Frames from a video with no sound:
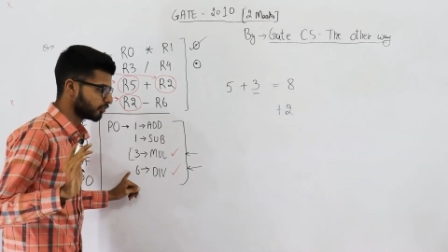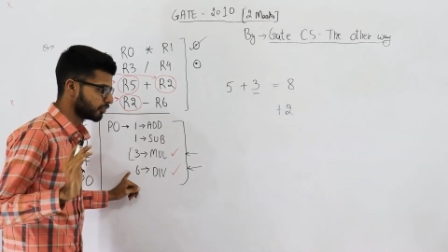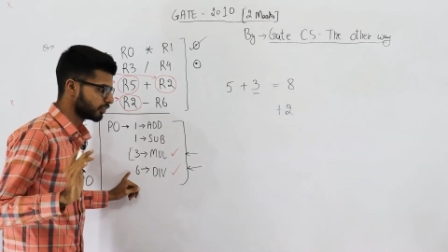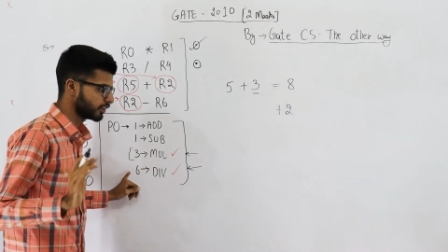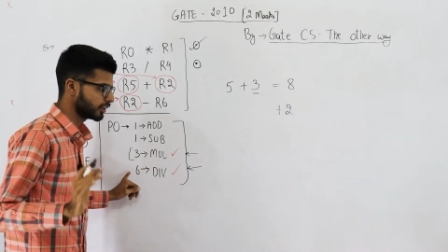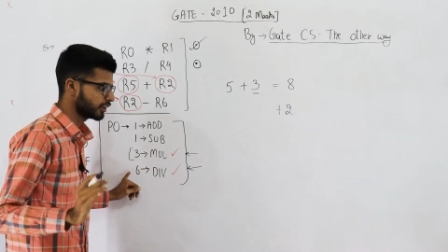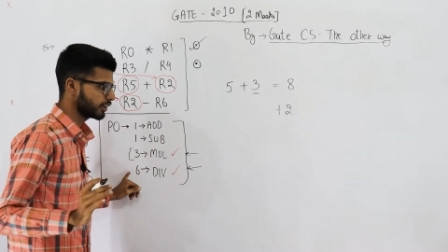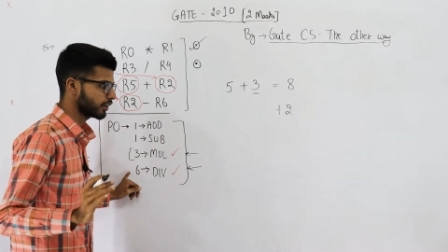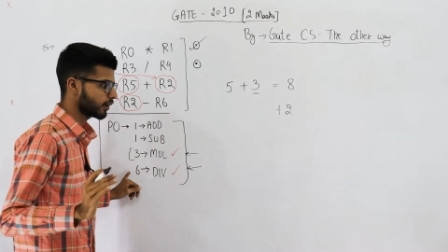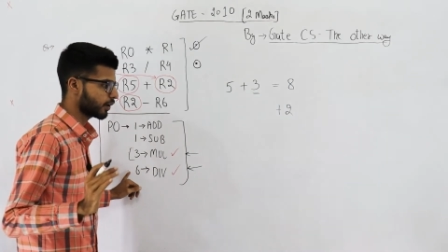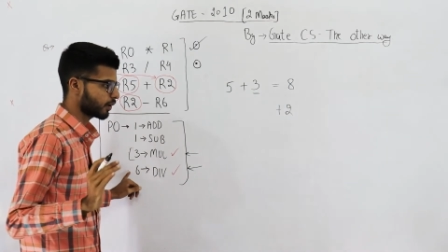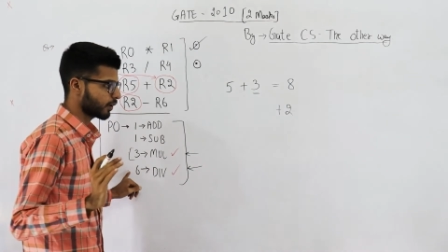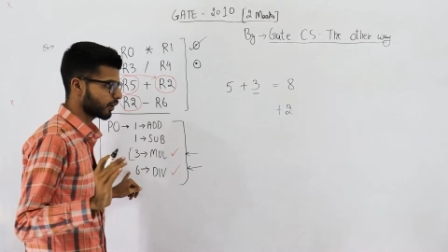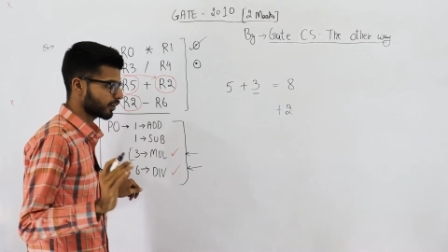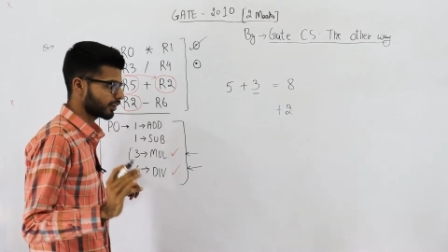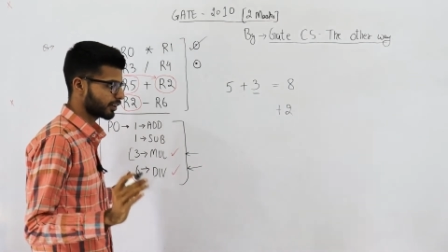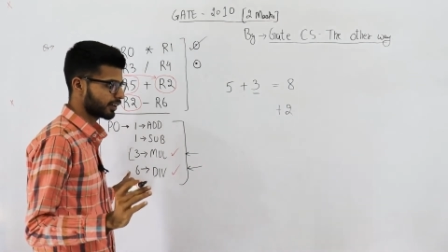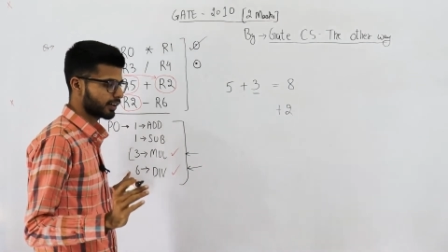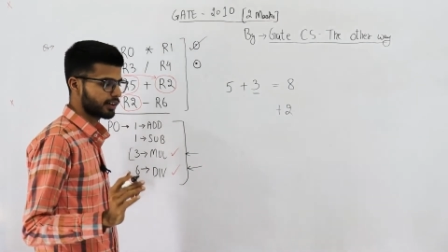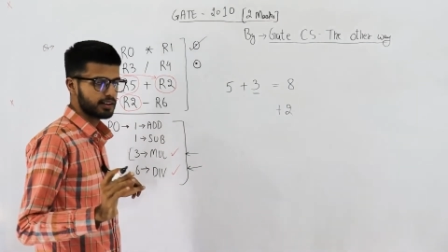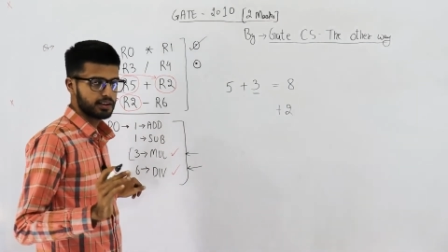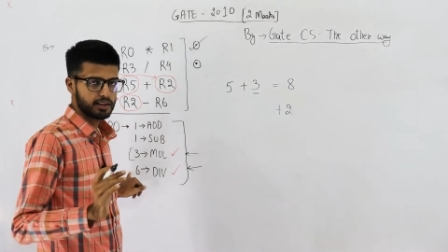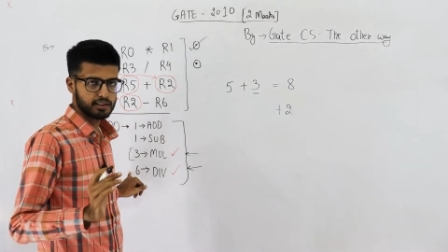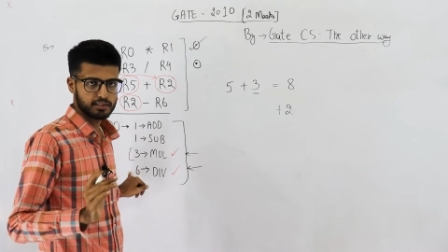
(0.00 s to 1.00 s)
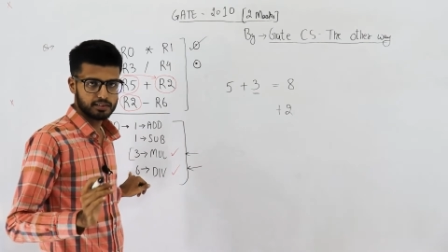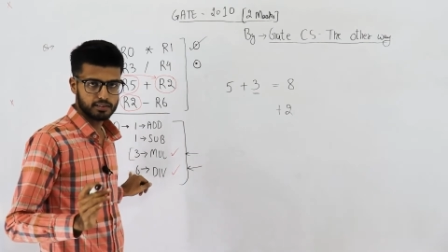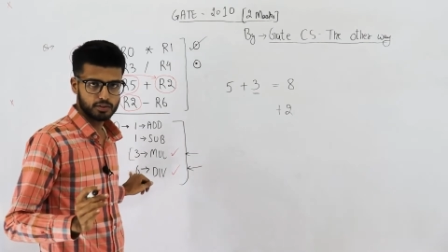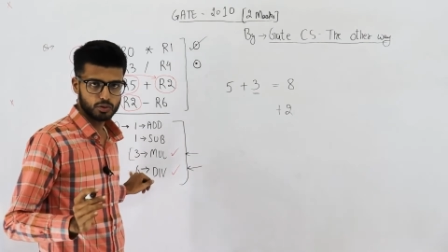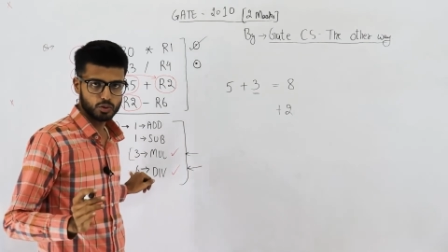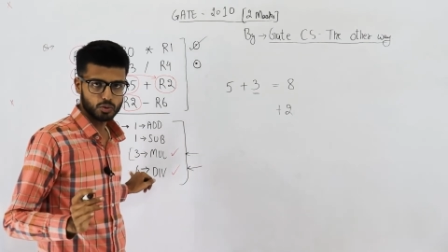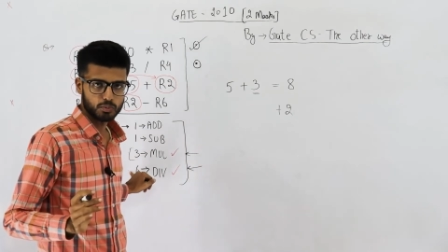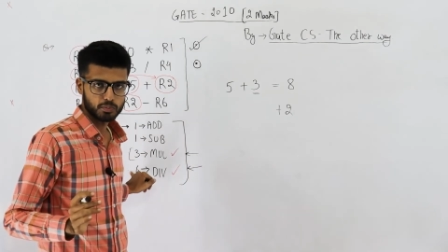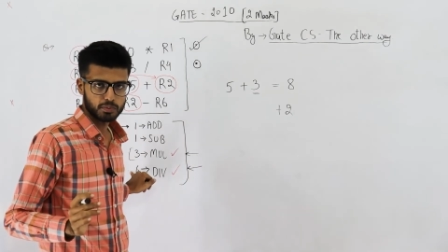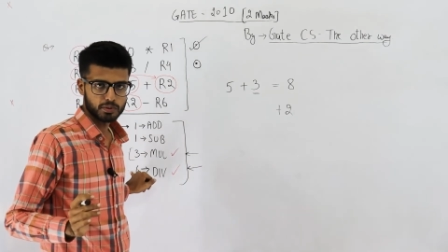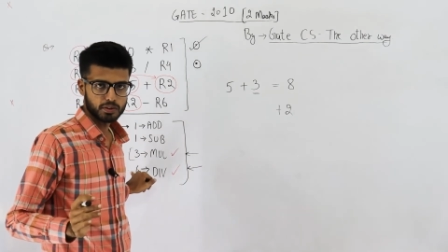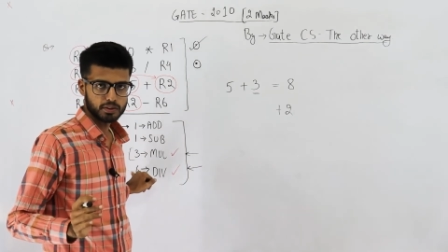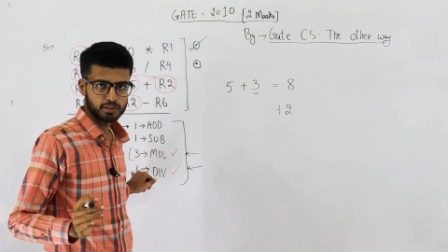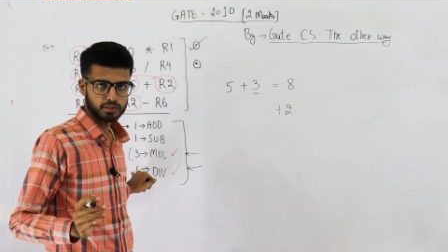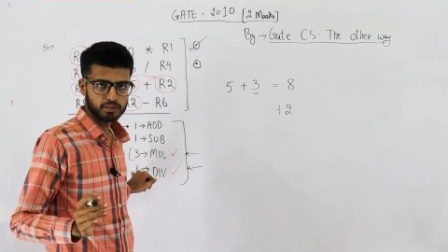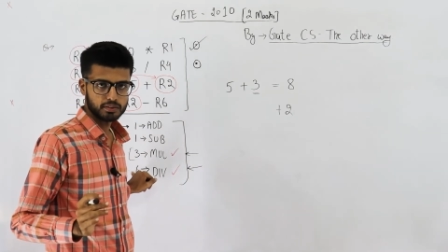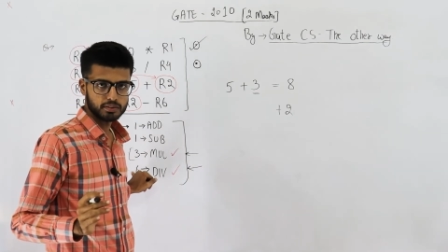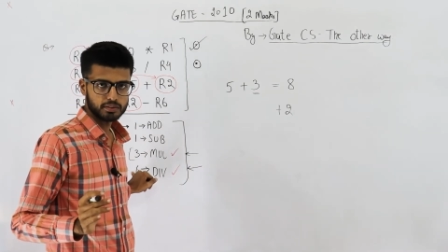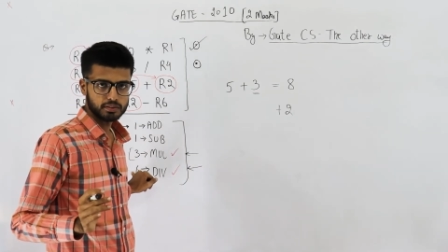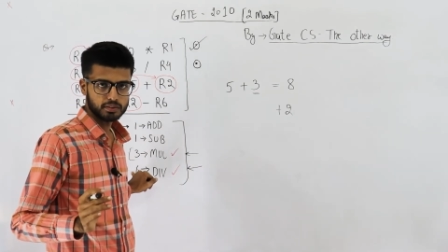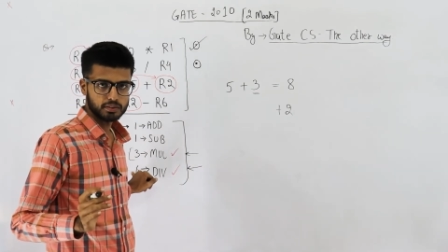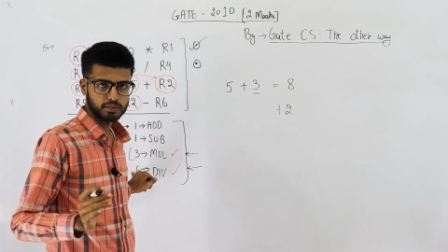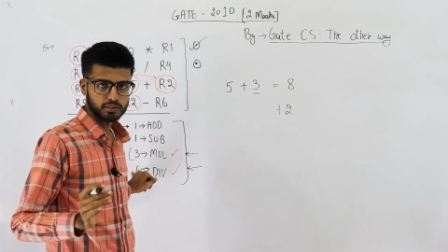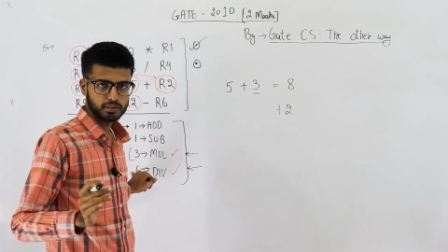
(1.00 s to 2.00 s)
We already assumed
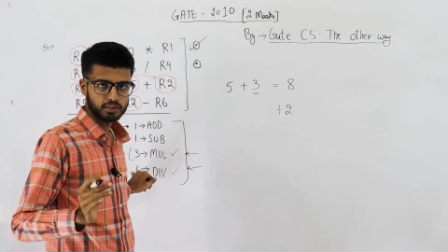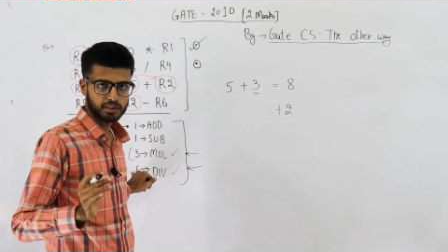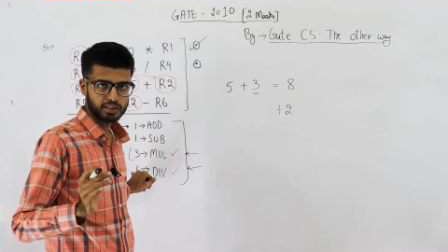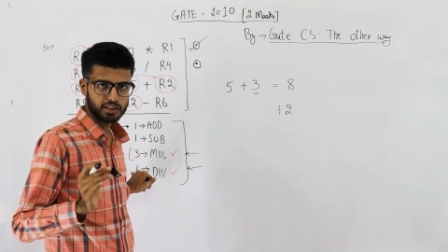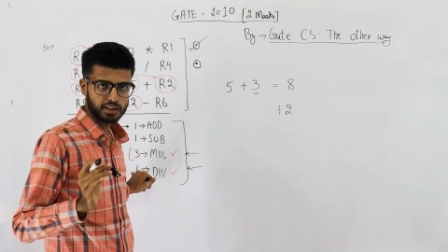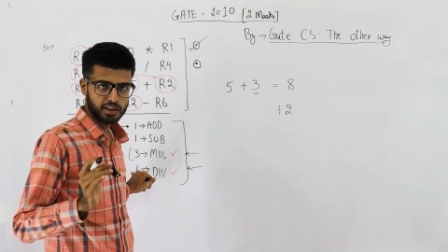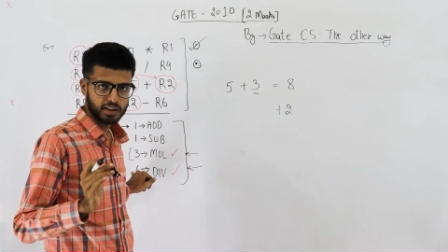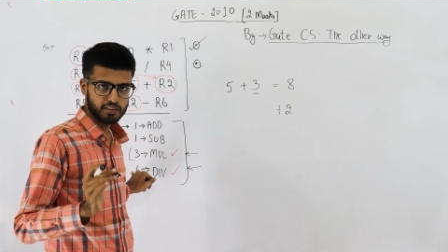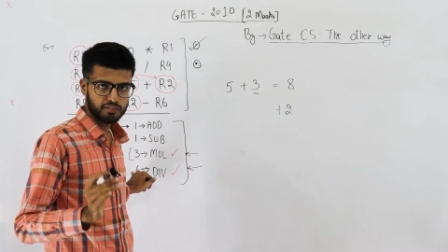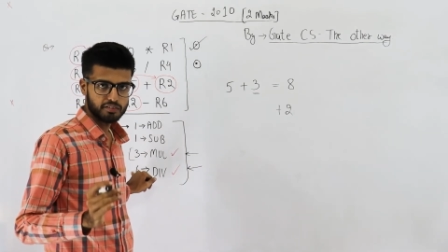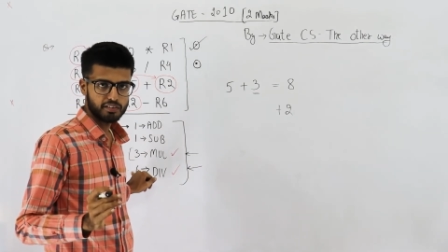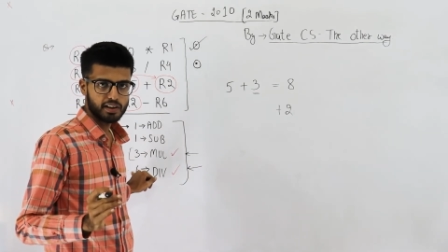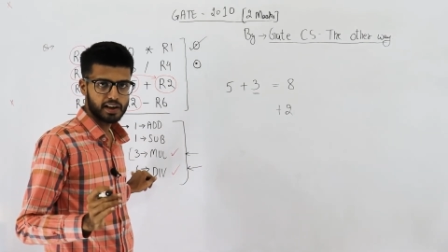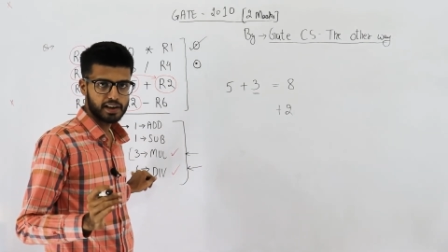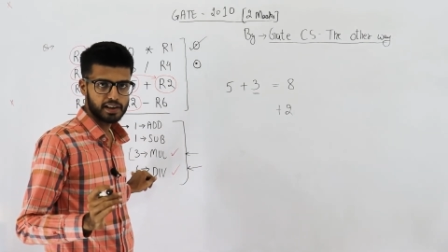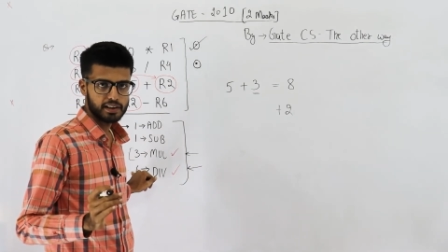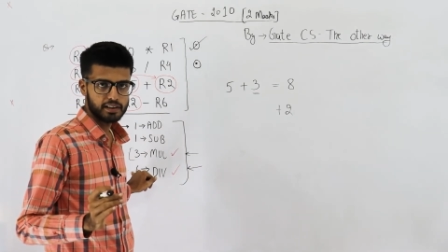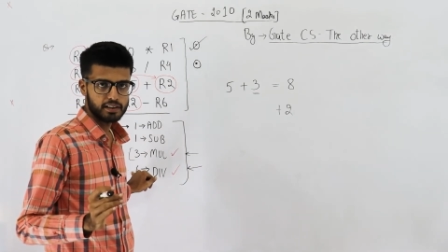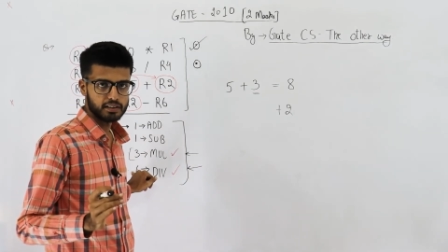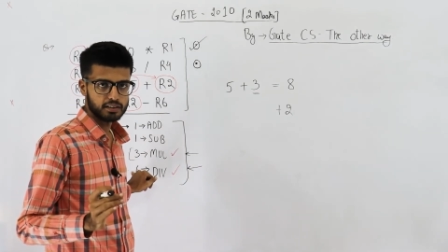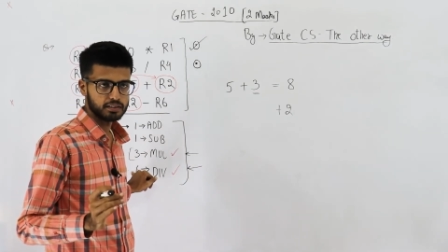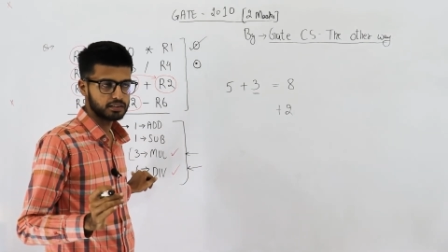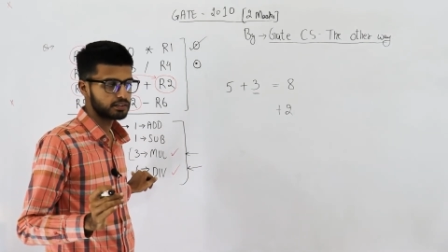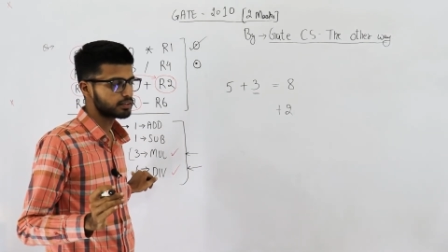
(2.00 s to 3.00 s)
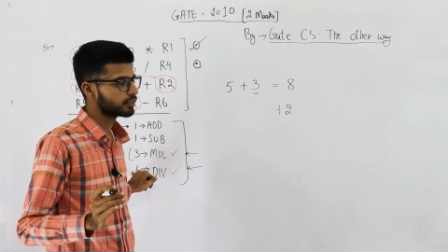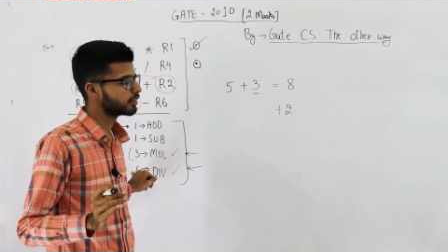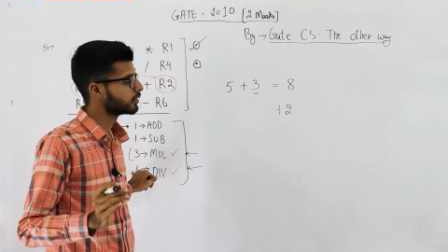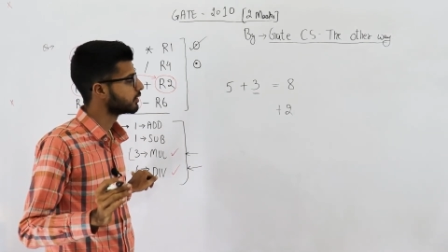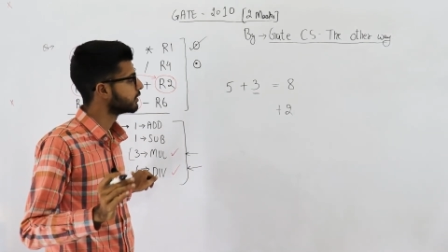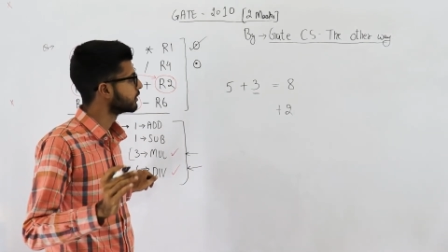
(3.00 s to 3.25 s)
divide